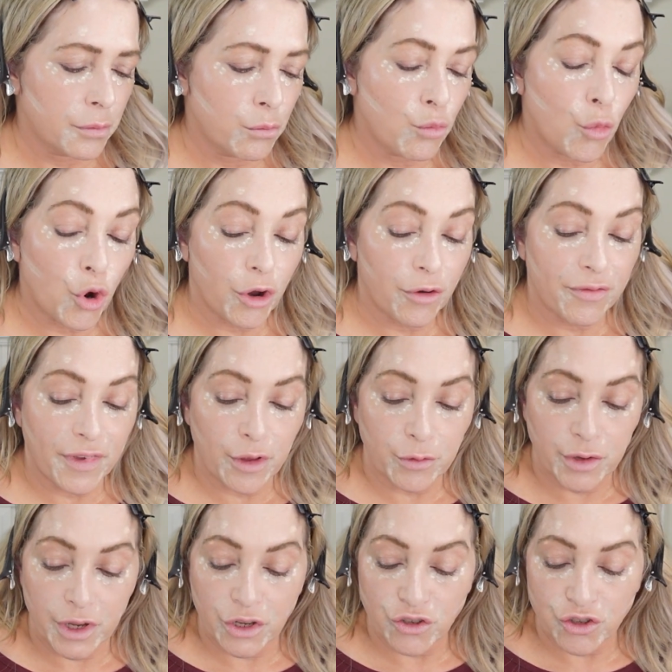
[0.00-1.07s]
more
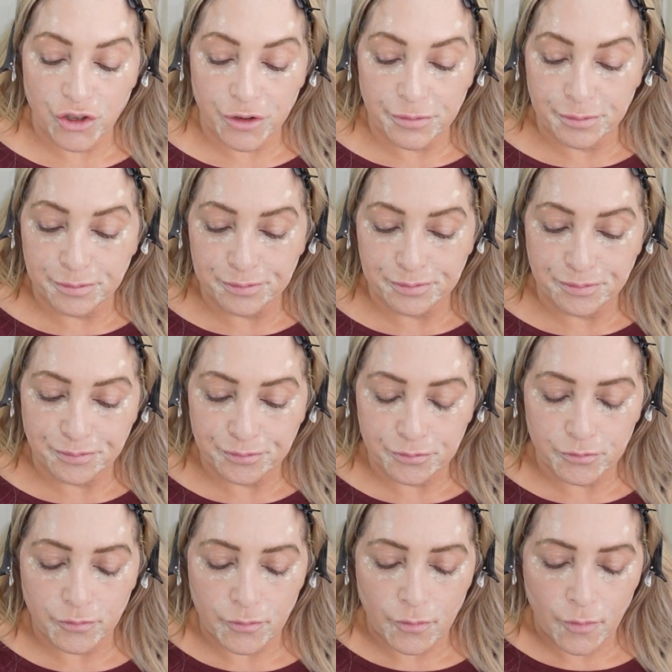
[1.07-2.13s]
foundation.
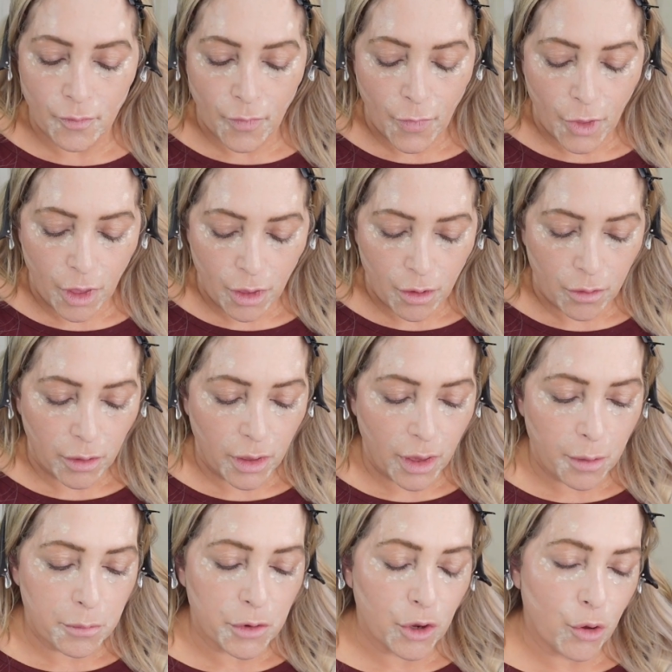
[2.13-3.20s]
Okay,
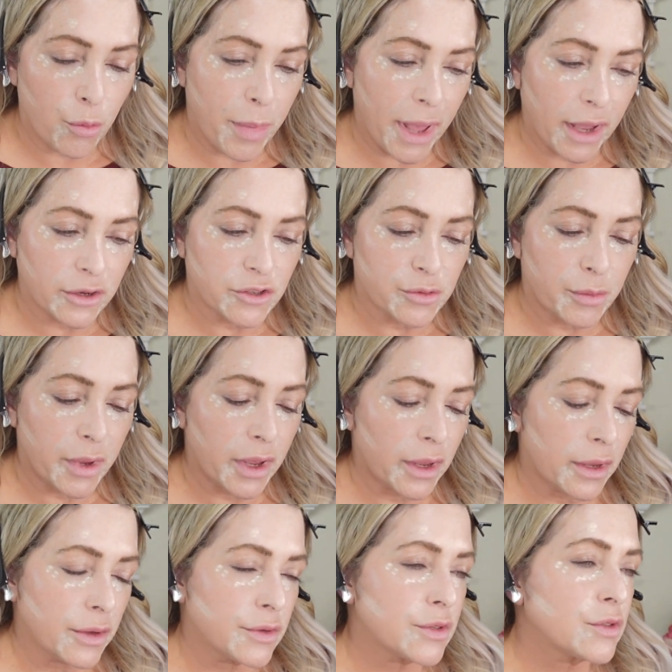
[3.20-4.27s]
I'm going to go back to
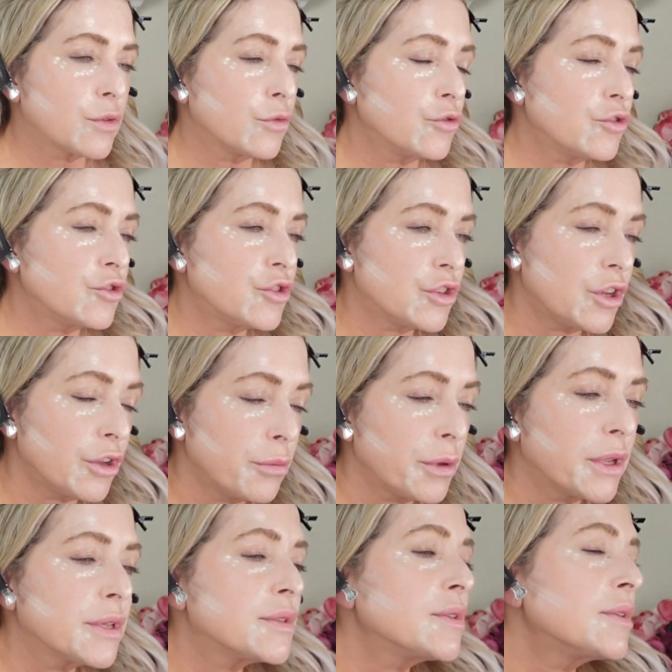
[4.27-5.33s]
my Sonia G
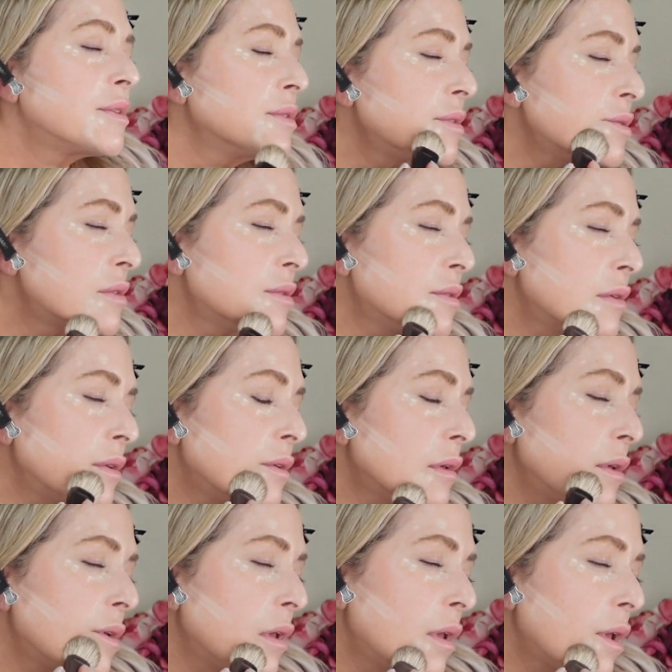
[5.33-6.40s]
because it's
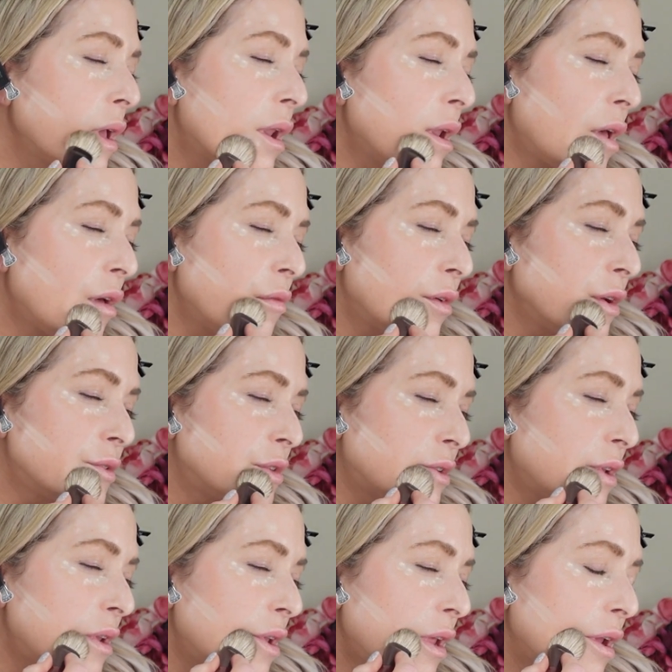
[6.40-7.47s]
Got all of our
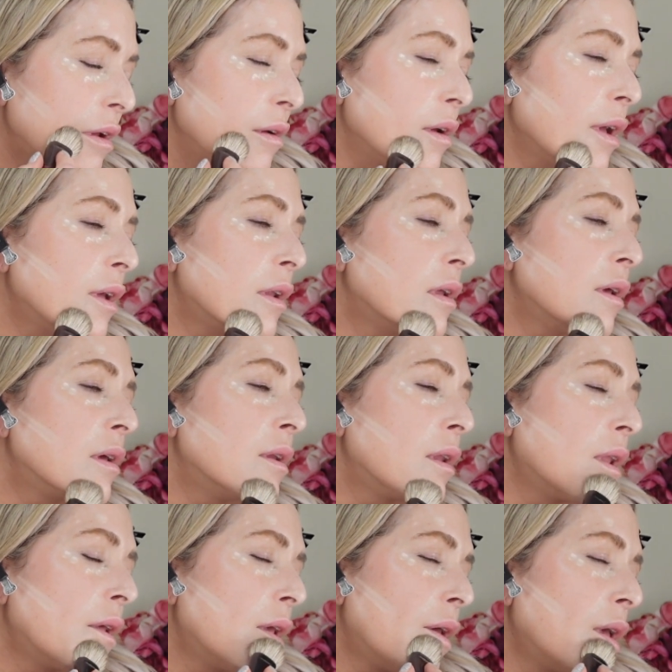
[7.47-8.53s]
skincare on it.
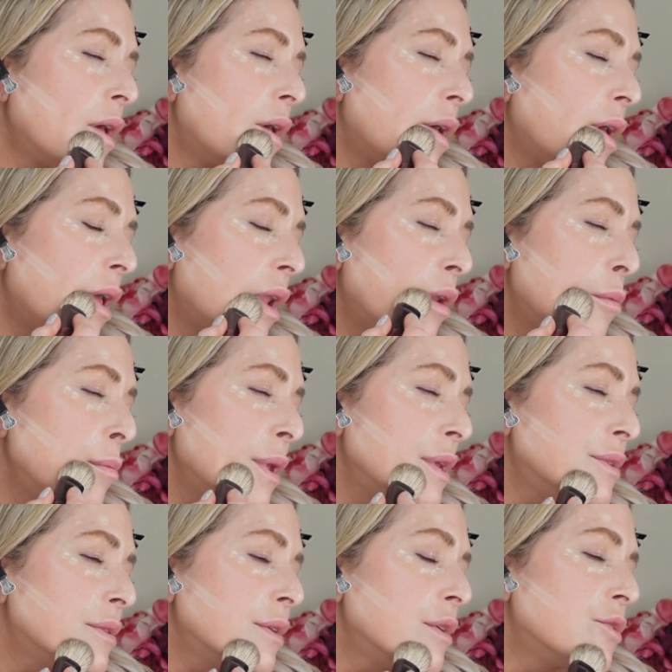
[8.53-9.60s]
And I'm
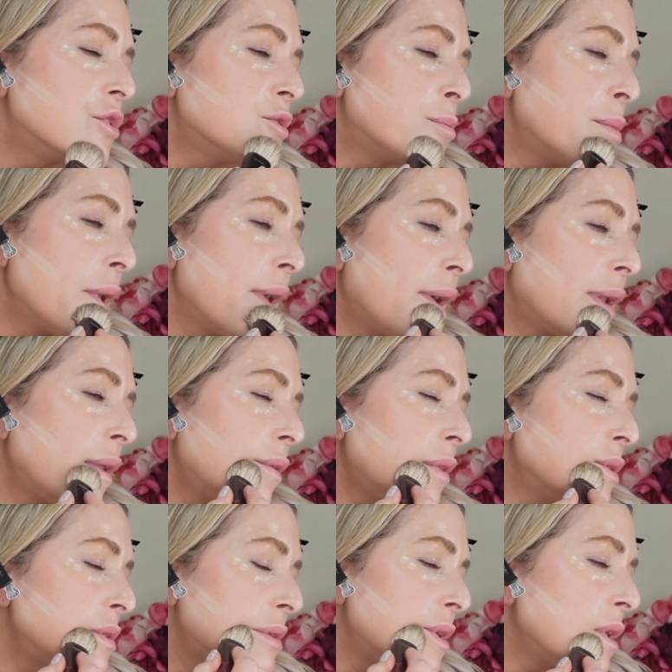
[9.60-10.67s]
basically just patting
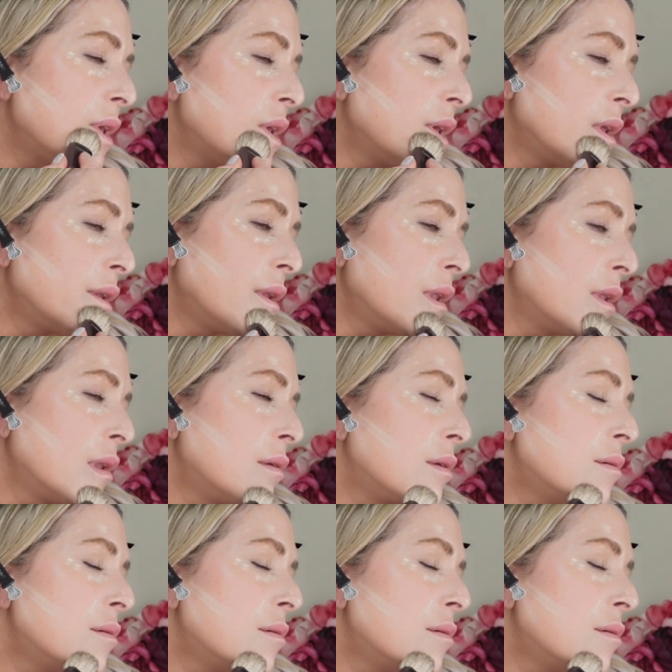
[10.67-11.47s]
this in